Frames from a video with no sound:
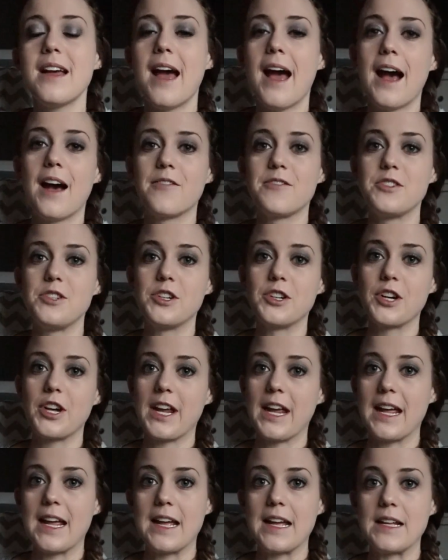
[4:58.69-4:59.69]
after your
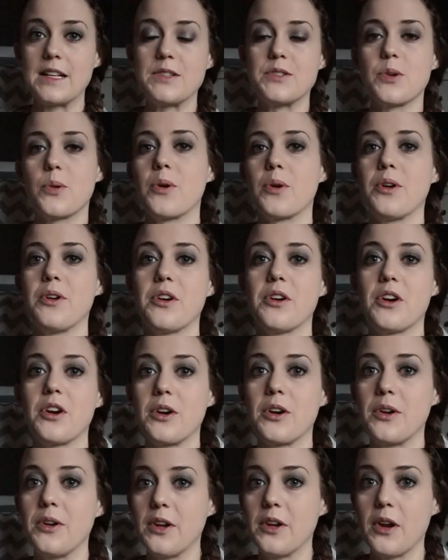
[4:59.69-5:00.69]
kids, or
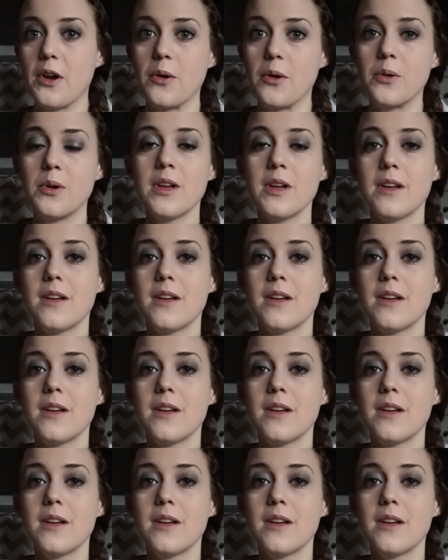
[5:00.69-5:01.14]
you're, you know,